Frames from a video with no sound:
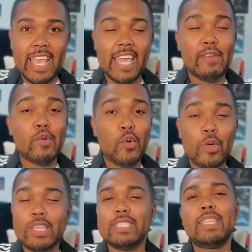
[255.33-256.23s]
And of
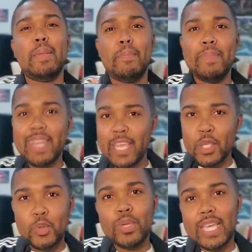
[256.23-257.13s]
course, the minute
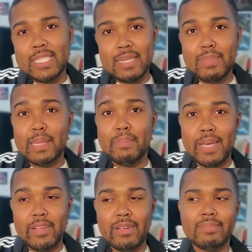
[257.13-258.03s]
you get something
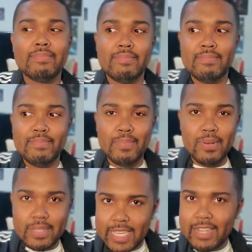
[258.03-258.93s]
better,
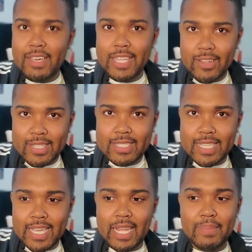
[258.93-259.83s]
put that on there
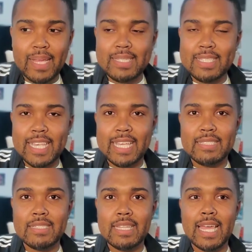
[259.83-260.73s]
instead. I'm not saying
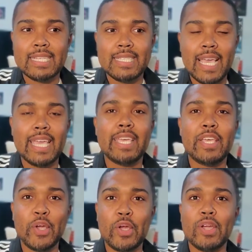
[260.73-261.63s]
to like take
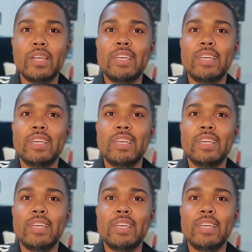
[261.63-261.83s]
your